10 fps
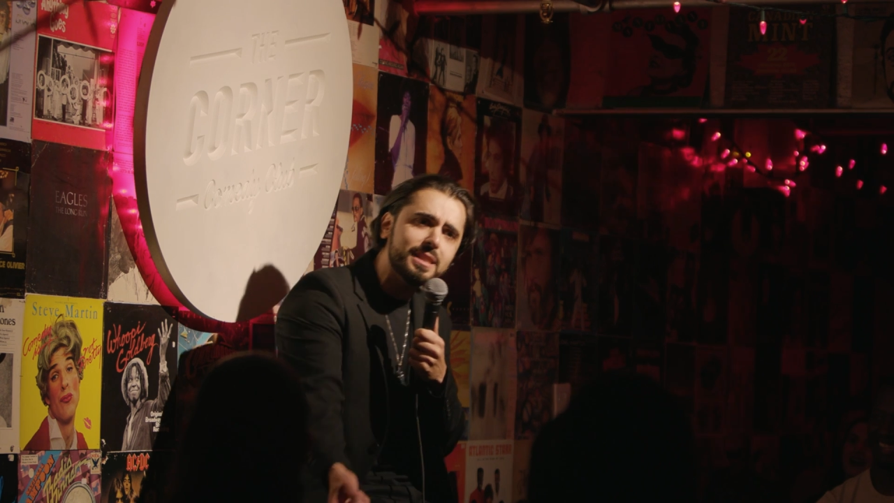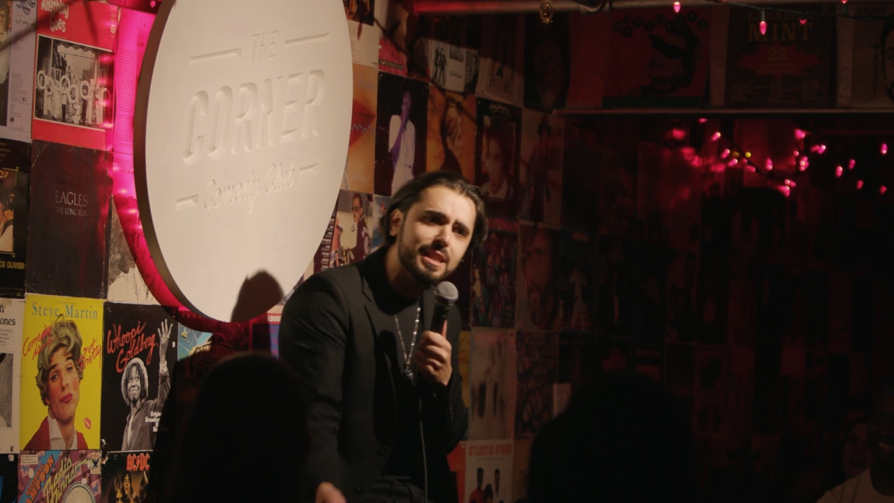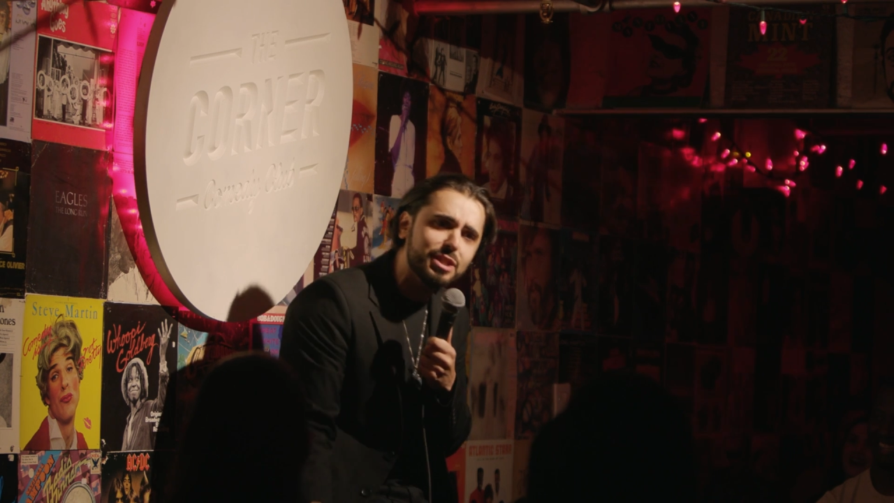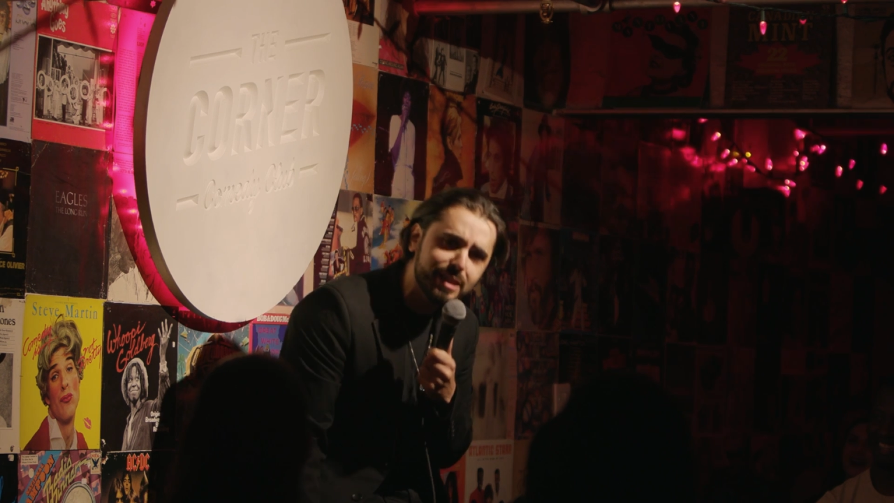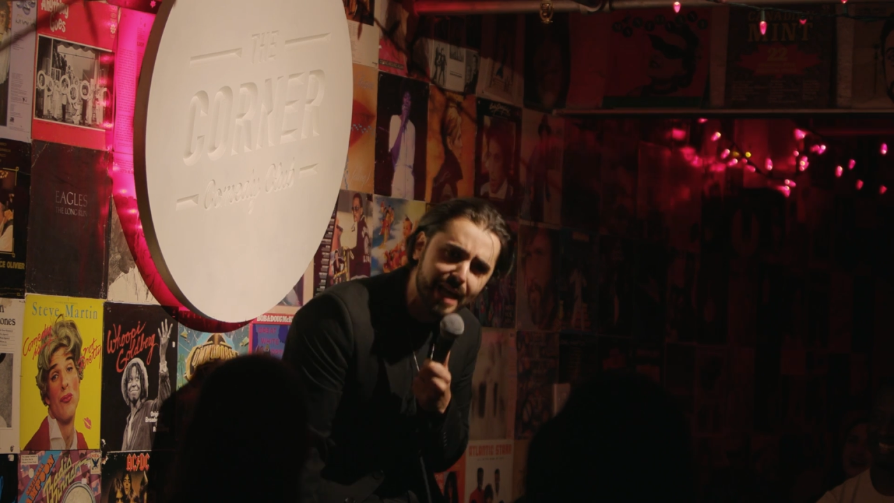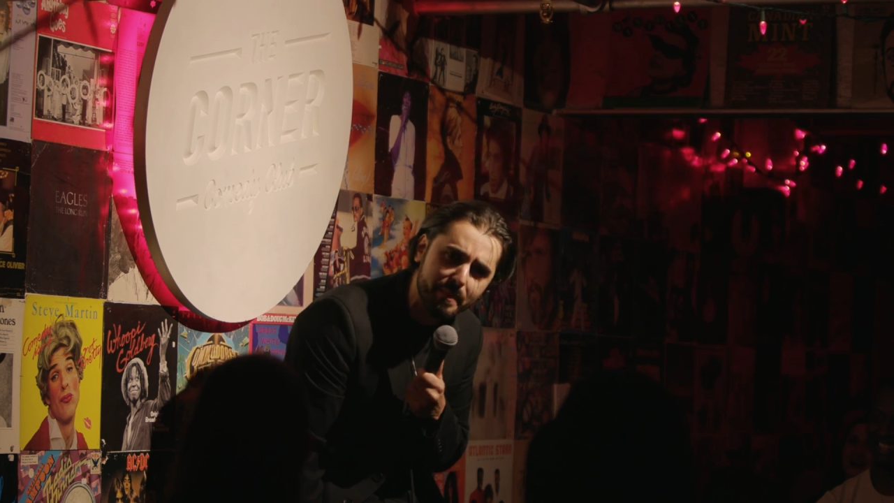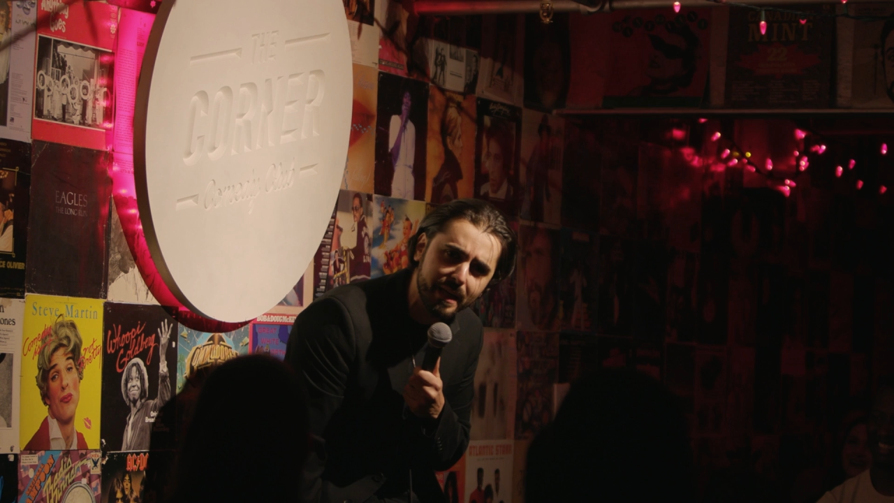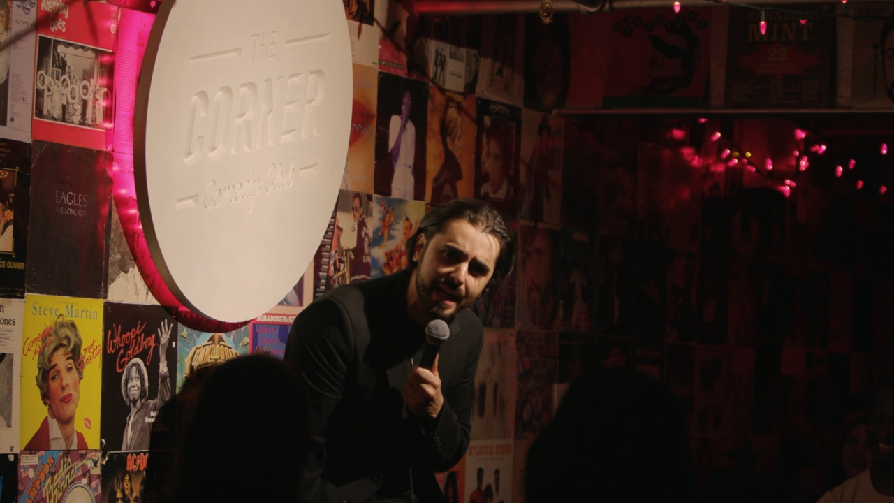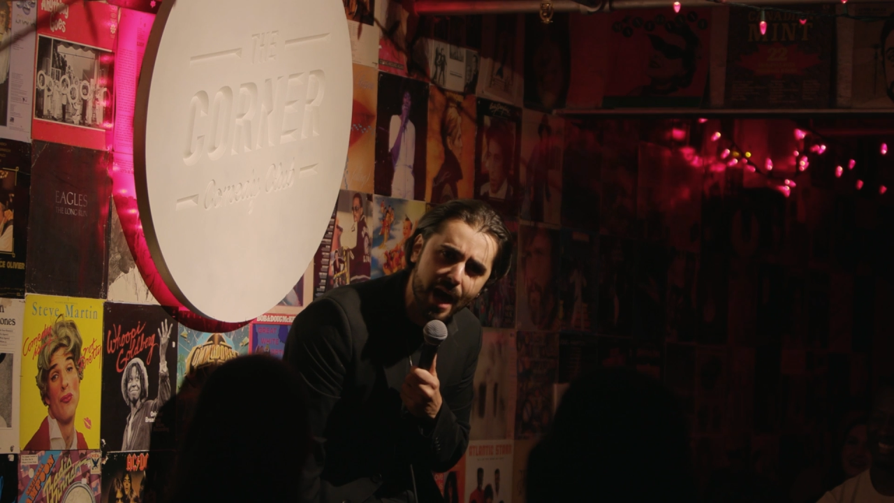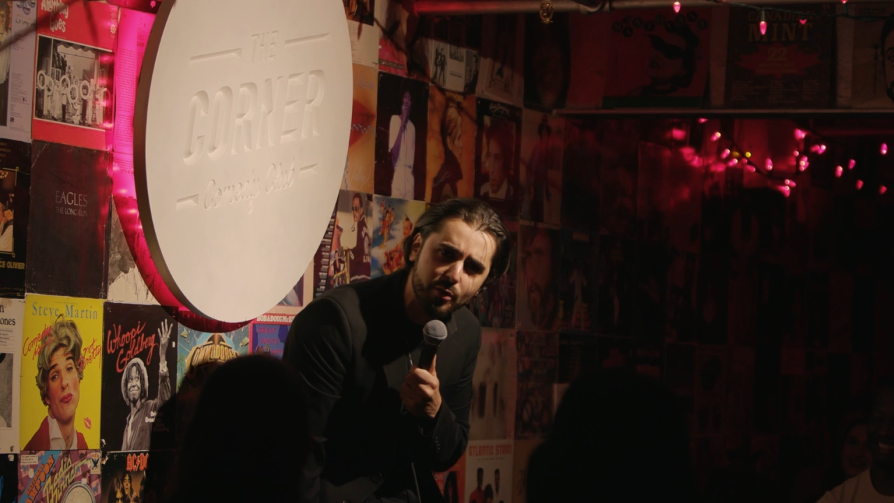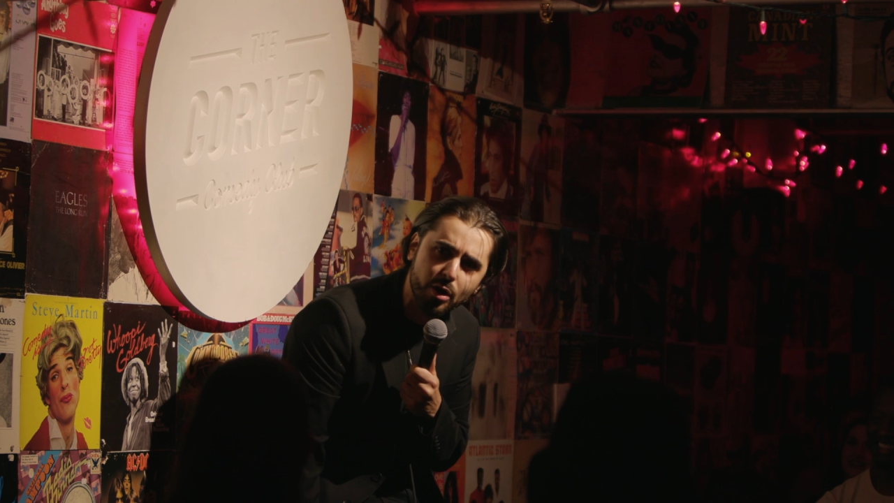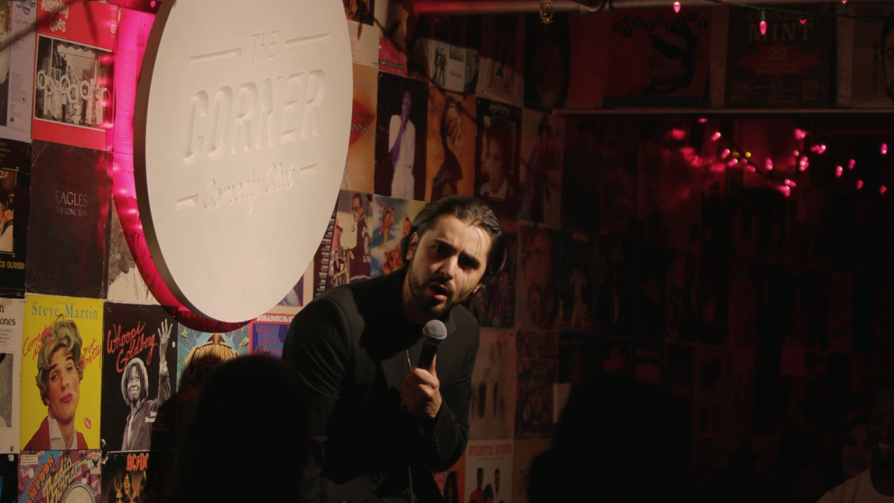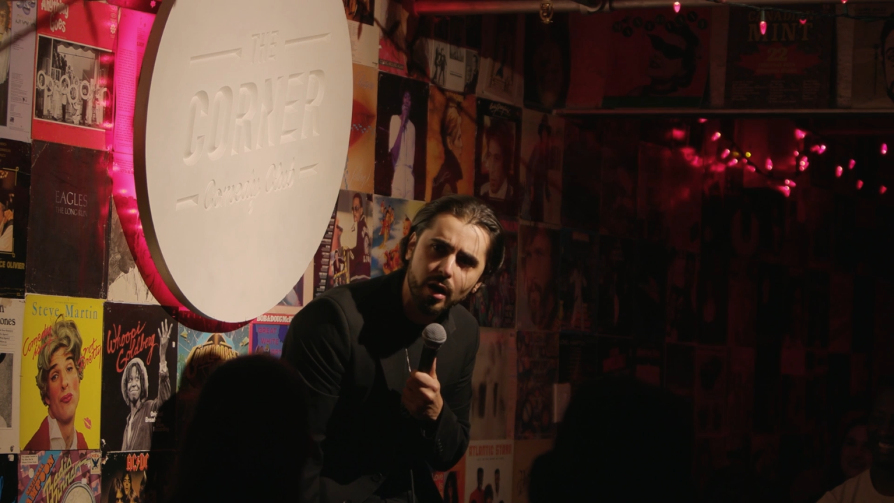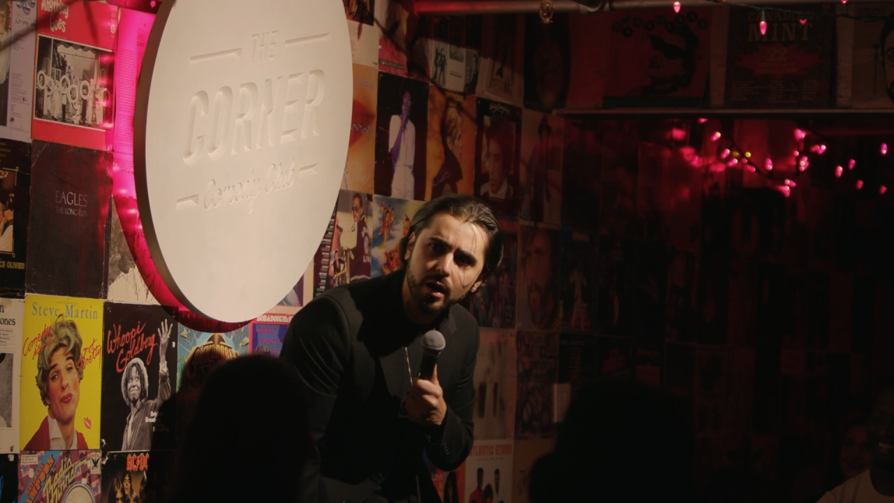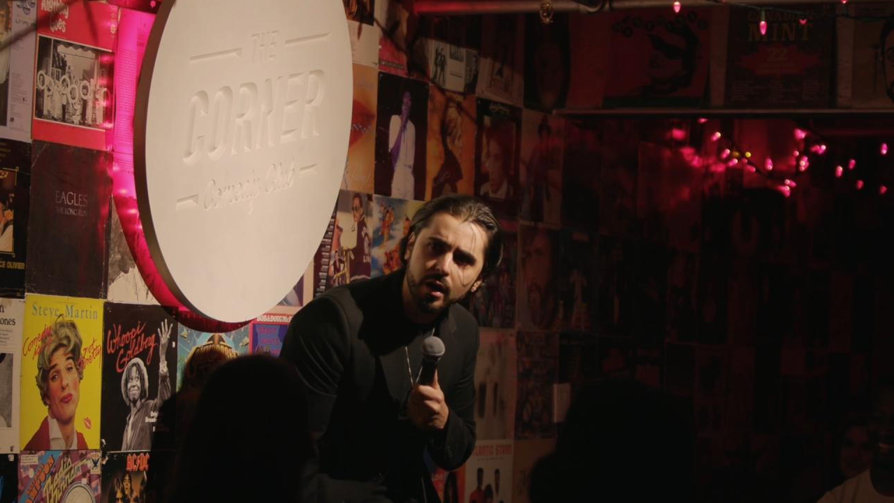gotta be such a Debbie
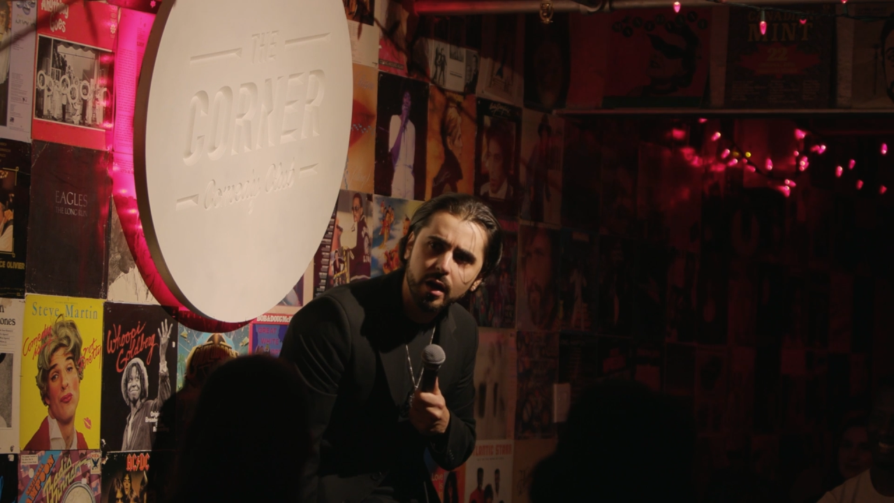Downer?